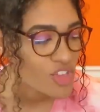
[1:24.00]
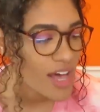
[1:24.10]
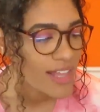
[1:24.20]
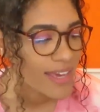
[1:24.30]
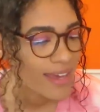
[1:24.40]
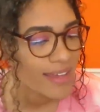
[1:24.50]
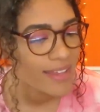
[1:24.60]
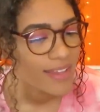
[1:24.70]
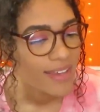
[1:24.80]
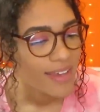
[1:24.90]
Rochelle
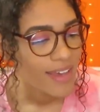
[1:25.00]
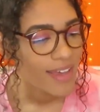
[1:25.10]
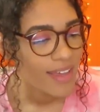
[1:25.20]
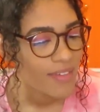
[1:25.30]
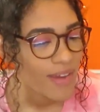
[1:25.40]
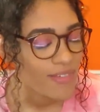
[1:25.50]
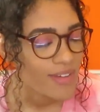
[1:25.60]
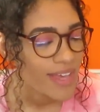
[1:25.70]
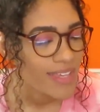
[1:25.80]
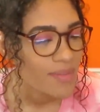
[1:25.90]
here. I
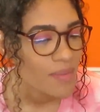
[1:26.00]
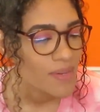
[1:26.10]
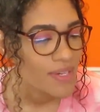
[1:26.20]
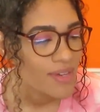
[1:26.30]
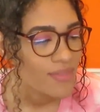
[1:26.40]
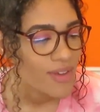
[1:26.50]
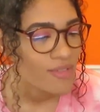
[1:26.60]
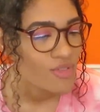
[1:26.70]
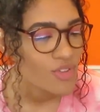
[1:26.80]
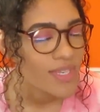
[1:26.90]
feel like they maybe could have
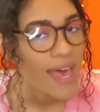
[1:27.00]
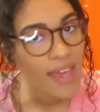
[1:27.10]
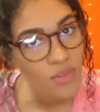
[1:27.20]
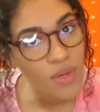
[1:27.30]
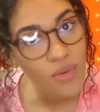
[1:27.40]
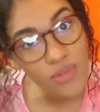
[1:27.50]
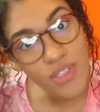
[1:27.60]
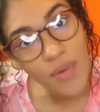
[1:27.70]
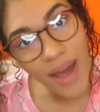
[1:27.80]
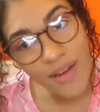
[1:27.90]
introduced, and we
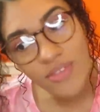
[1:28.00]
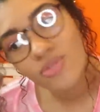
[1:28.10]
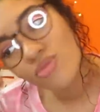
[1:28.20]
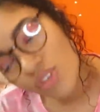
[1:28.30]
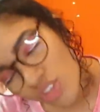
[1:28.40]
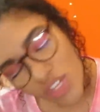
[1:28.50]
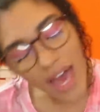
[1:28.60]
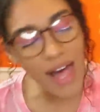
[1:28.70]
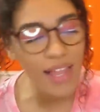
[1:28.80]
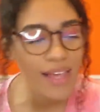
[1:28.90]
also have
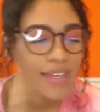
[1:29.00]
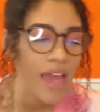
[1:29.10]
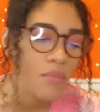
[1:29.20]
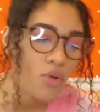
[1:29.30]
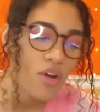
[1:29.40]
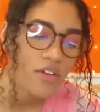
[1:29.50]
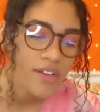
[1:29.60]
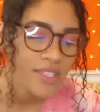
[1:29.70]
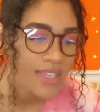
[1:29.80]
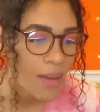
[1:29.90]
Rochelle, and then brought her
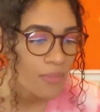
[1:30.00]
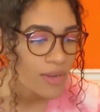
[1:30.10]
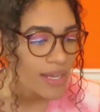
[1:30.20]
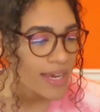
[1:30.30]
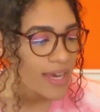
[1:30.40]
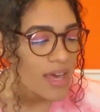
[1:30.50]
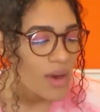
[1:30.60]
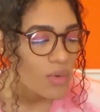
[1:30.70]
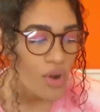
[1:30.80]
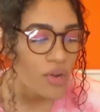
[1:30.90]
in separately.
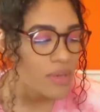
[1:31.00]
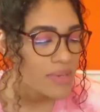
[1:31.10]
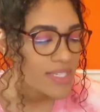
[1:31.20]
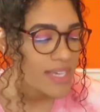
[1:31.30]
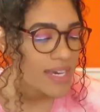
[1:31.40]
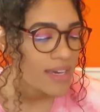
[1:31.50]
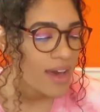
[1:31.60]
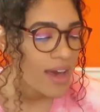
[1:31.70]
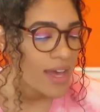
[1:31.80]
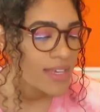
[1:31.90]
We're only missing
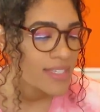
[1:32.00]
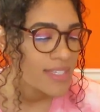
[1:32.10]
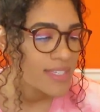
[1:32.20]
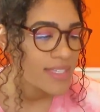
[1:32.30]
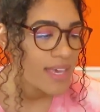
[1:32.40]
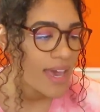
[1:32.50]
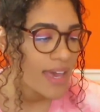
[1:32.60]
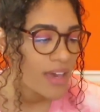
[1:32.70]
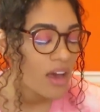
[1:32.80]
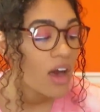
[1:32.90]

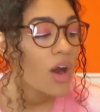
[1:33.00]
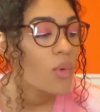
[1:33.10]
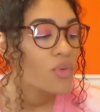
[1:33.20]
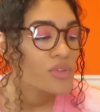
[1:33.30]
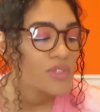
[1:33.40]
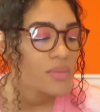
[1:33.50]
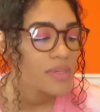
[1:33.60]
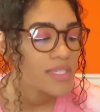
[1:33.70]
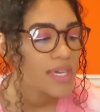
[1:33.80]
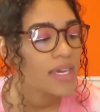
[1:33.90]
Isaiah. Oh, we're also
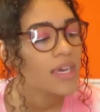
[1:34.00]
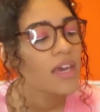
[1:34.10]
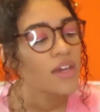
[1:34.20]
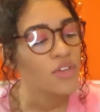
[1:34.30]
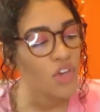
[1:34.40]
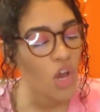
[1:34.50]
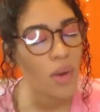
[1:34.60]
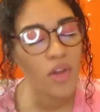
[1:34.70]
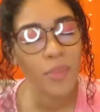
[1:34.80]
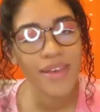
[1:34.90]
missing
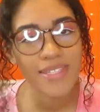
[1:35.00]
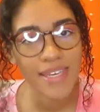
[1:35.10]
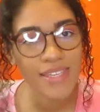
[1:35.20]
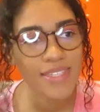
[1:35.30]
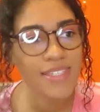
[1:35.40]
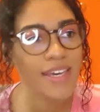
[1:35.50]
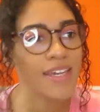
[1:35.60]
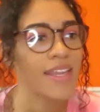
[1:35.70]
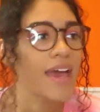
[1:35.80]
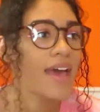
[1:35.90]
Noah, who plays
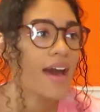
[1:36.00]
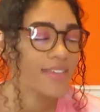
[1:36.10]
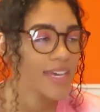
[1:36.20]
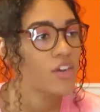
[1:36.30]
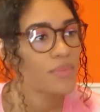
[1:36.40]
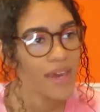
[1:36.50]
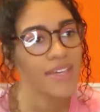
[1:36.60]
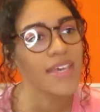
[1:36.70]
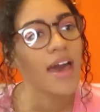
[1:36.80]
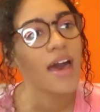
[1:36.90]
Kingston, Isaiah, who
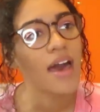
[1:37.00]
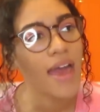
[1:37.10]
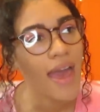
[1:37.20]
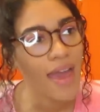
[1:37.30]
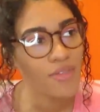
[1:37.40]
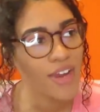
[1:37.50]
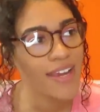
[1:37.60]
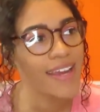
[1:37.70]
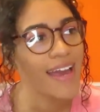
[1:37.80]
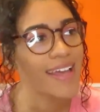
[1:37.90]
plays
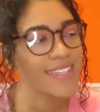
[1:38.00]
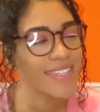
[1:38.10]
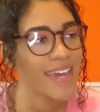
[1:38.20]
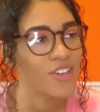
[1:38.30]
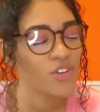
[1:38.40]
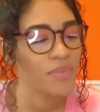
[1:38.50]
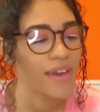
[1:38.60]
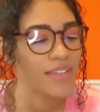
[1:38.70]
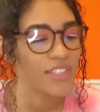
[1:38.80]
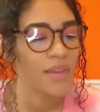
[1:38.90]
Henry, and Sage, who
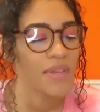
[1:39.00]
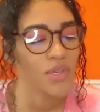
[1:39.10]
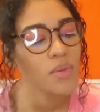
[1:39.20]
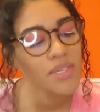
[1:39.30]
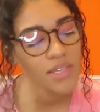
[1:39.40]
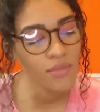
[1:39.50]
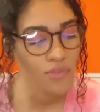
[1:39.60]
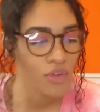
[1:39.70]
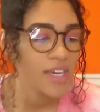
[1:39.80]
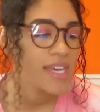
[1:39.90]
plays Summer. So we're missing
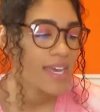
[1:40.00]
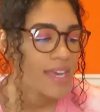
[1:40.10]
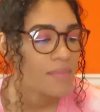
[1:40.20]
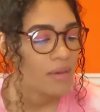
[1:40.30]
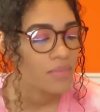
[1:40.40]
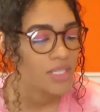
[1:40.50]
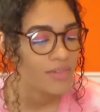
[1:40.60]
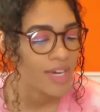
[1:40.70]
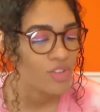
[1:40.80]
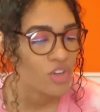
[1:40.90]
three key members
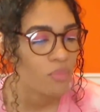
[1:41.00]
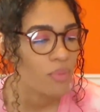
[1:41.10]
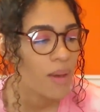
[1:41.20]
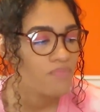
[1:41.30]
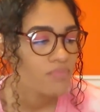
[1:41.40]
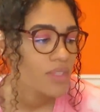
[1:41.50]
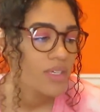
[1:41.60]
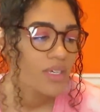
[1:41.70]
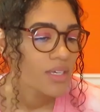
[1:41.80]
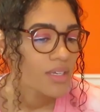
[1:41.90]
of A Troop, but
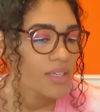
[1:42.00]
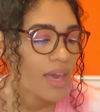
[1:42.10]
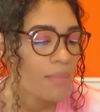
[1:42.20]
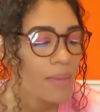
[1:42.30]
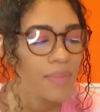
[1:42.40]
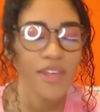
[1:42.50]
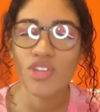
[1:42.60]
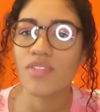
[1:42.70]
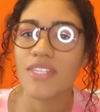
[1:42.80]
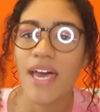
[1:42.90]
yeah, maybe they
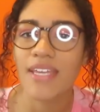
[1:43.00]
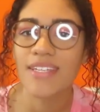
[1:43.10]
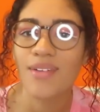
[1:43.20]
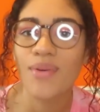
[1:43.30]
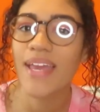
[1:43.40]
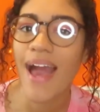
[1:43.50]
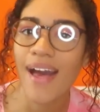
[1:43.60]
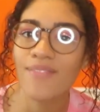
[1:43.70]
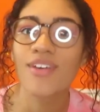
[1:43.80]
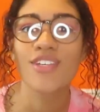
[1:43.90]
should have said we
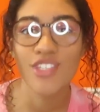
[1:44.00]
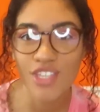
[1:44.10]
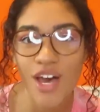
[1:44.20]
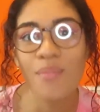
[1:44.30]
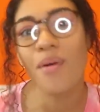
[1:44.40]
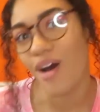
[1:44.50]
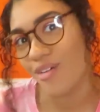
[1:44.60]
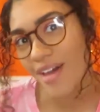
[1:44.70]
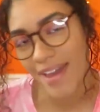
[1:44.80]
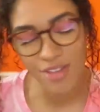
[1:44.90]
have some
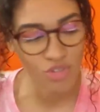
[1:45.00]
of A